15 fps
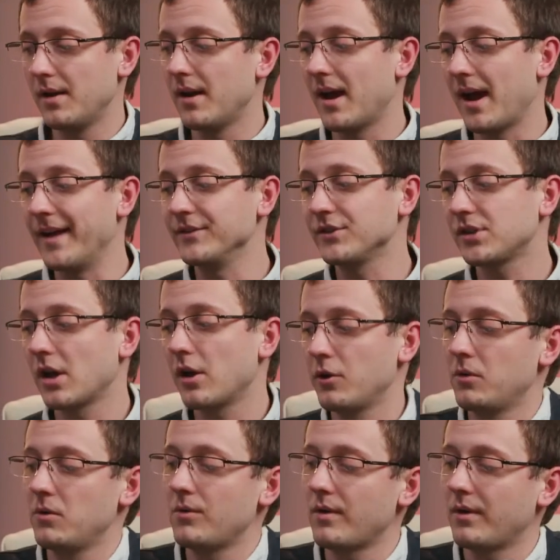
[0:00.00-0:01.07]
And
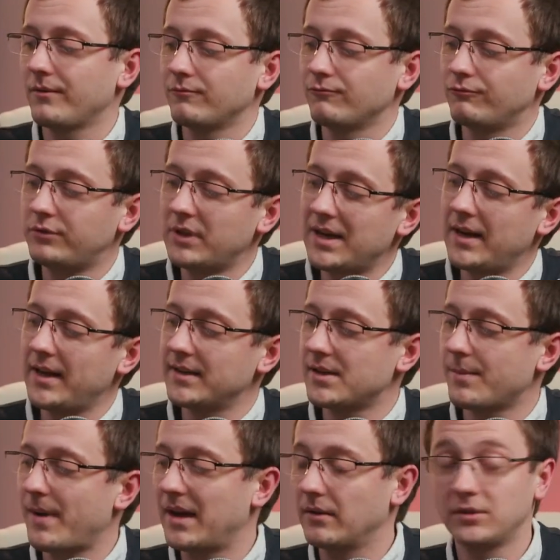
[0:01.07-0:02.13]
so really it's
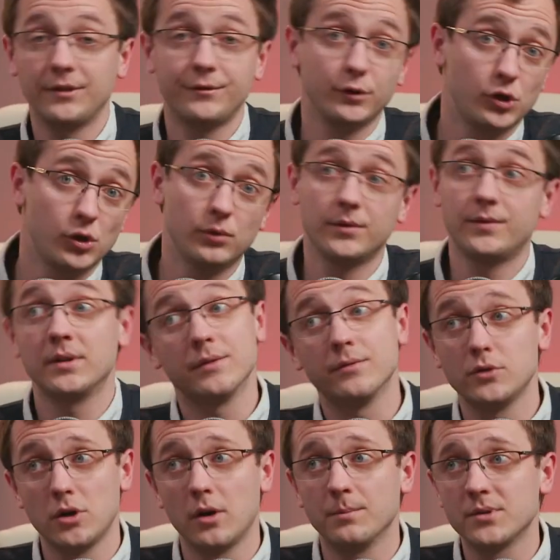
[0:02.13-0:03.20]
about different tools for different
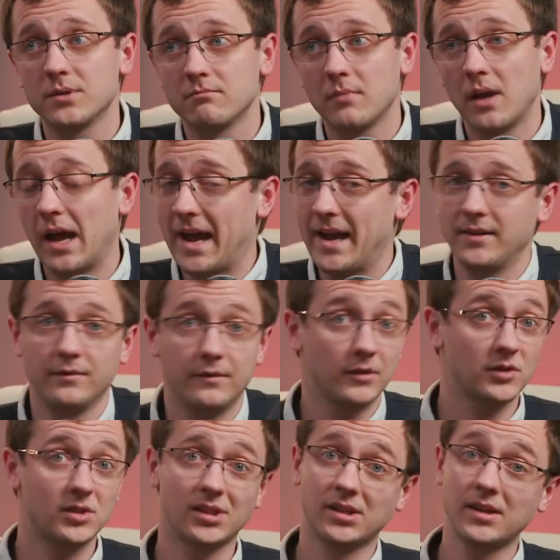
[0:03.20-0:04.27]
jobs. And
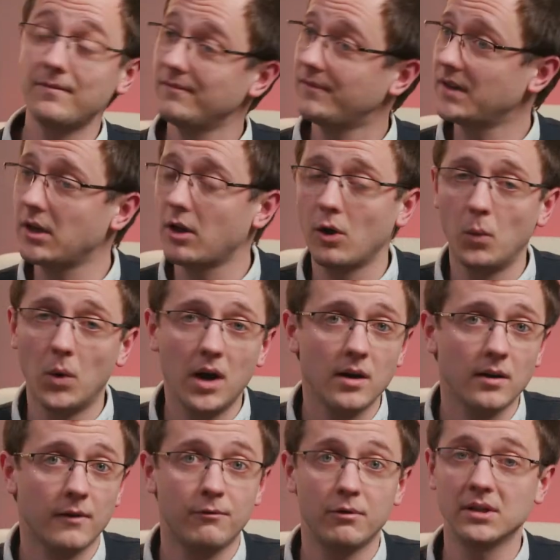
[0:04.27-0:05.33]
some video
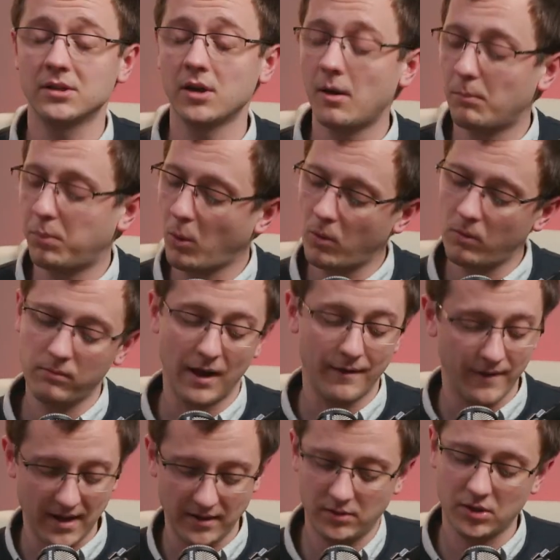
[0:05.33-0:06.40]
work, for example,
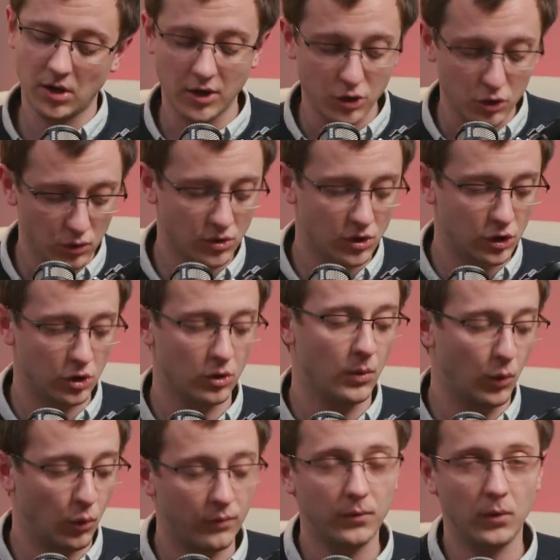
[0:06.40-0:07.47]
events. I used to do an
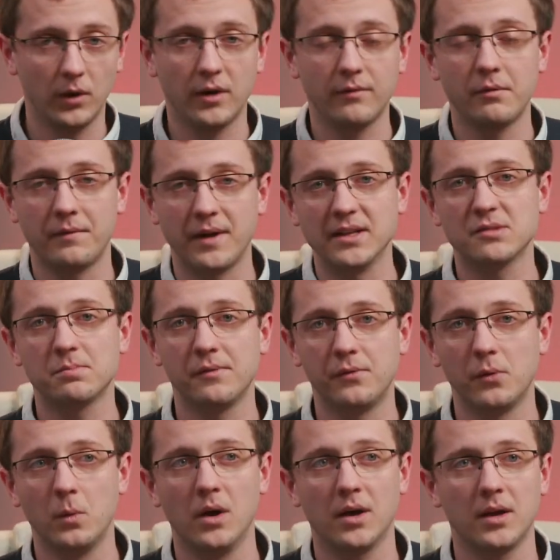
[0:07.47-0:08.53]
awful lot of events
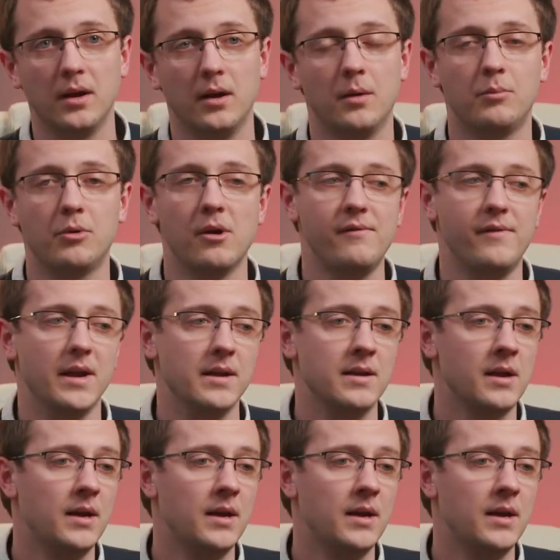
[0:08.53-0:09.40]
before working here at ProAV.